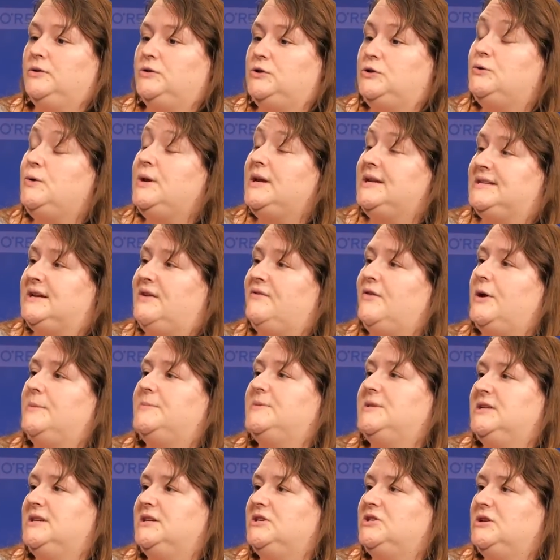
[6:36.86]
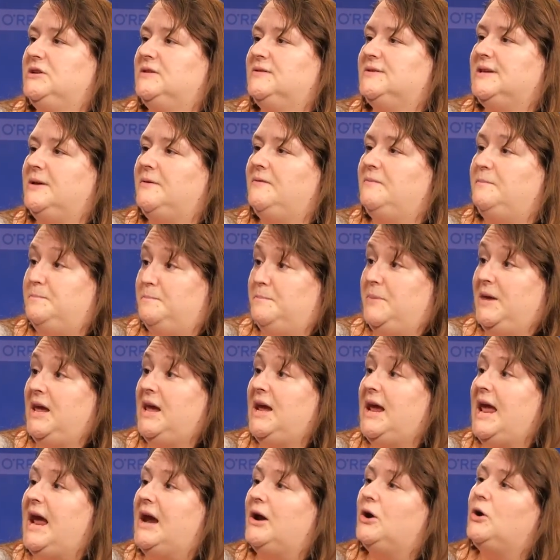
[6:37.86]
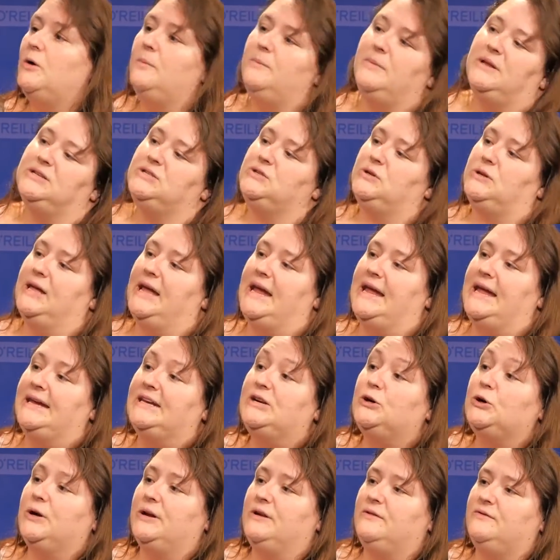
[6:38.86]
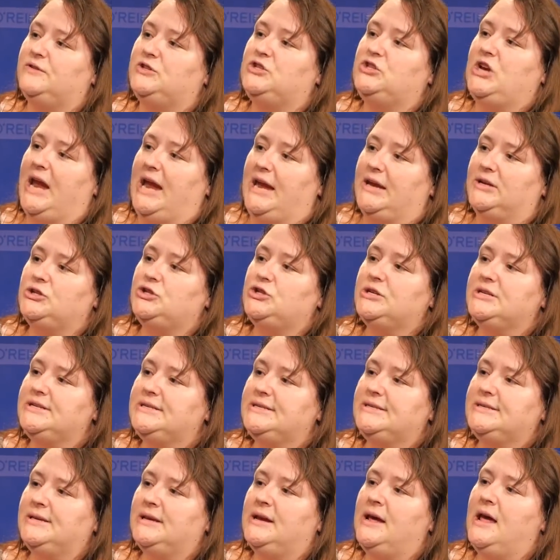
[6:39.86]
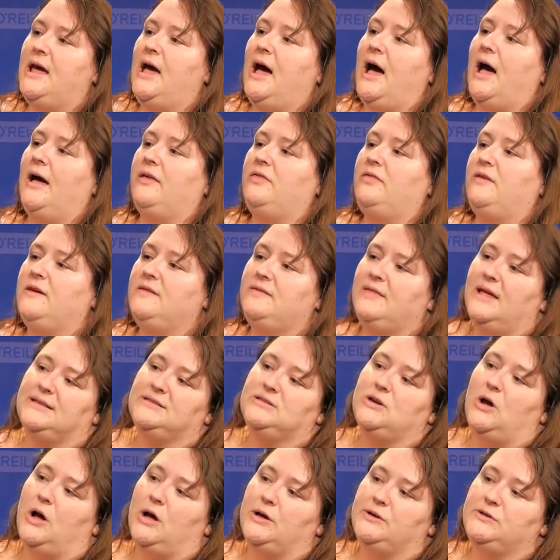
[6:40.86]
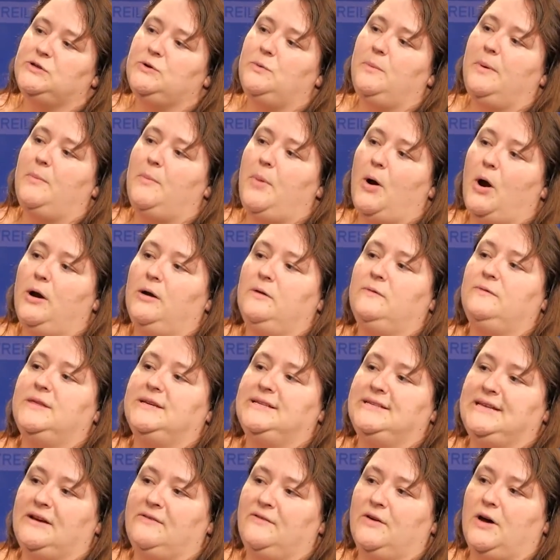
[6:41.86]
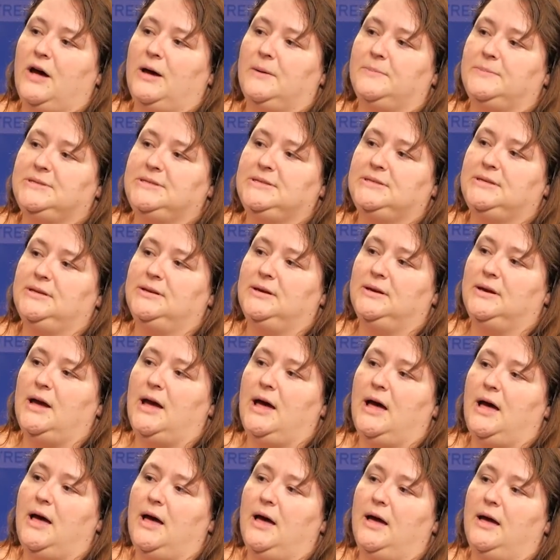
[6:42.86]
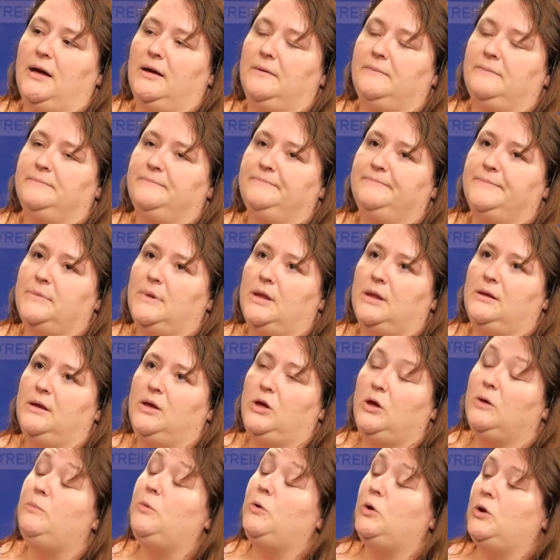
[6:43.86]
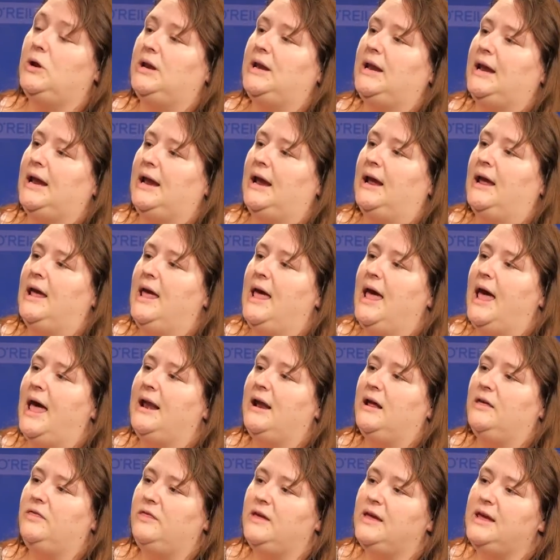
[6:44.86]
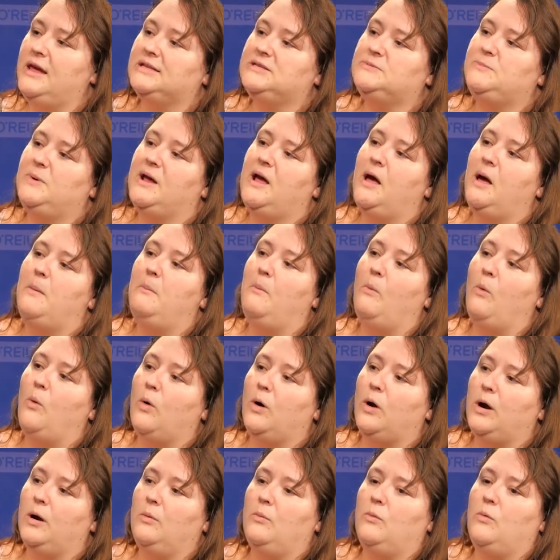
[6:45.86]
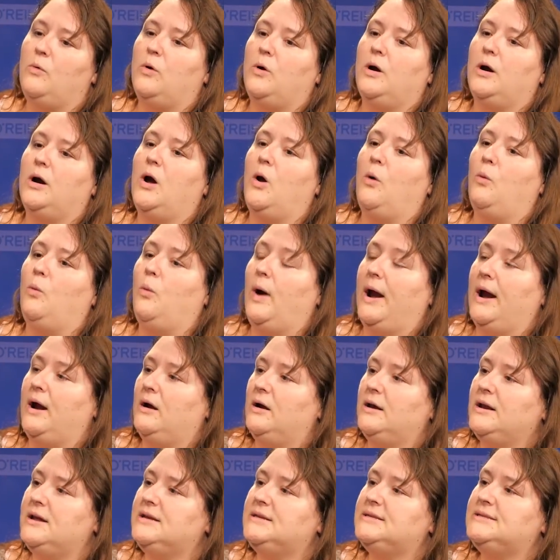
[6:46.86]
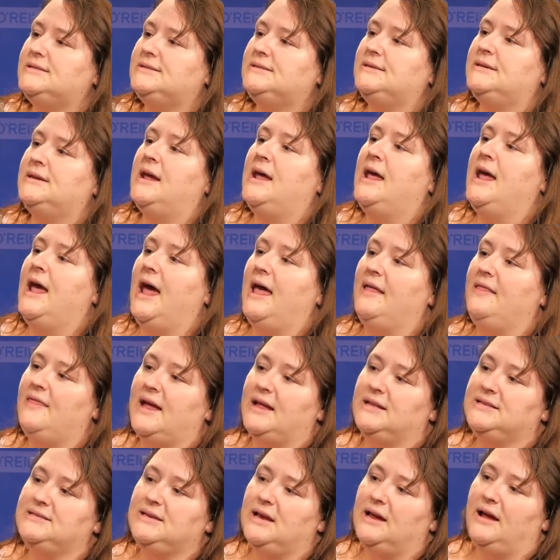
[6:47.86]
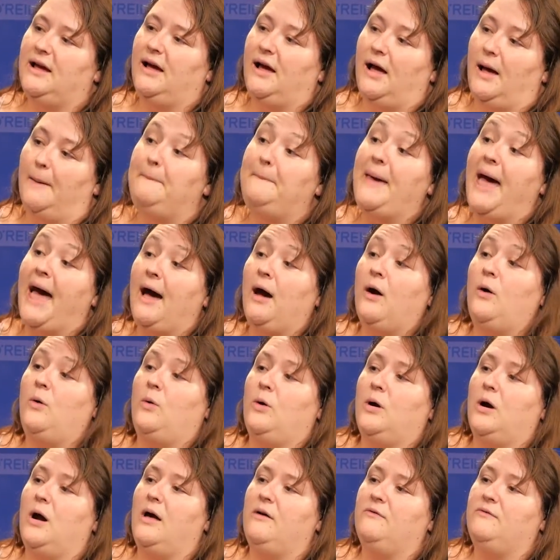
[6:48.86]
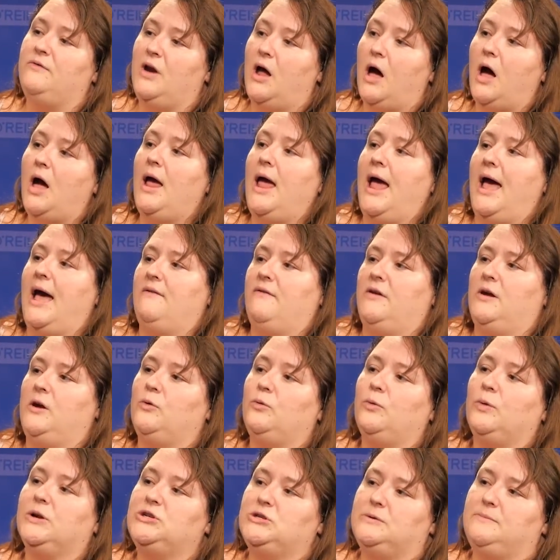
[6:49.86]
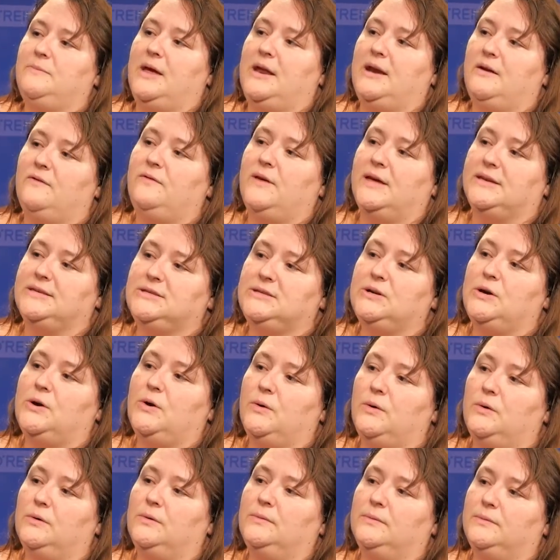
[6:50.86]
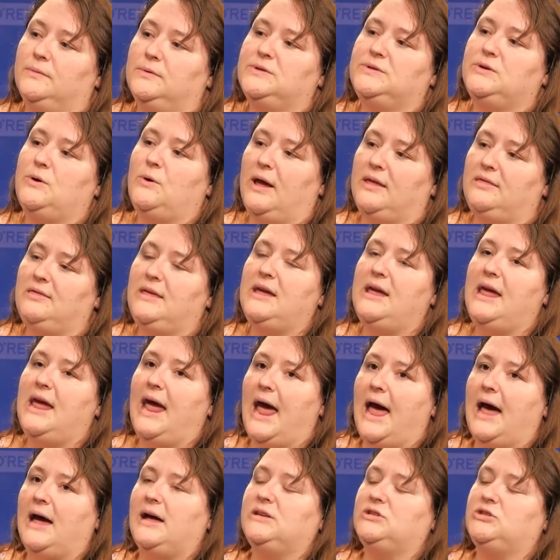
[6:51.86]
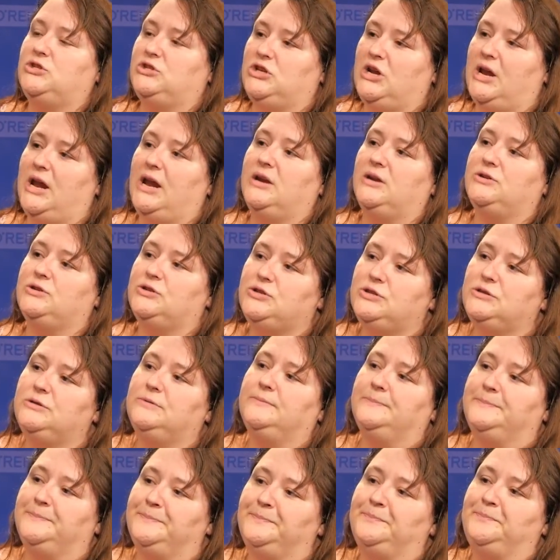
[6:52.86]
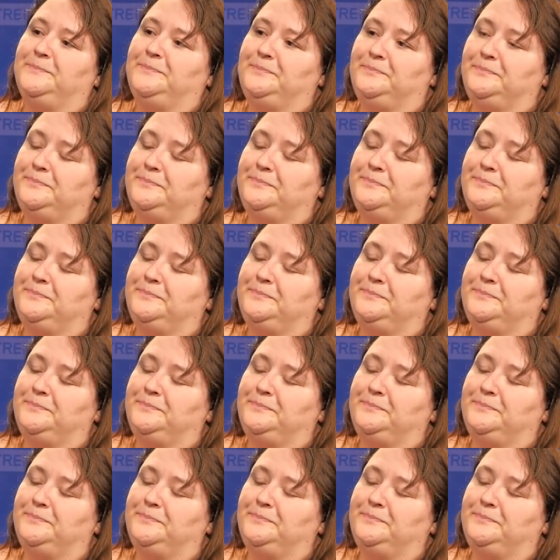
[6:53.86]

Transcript: doing DevOps initiatives, of being incremental, iterative changes, I think that's also been part of the DevOps uh, community. And I think it's become more and more awareness, and that's a power of not having a rigid manifesto. Hmm. So okay. I think it has changed. Interesting.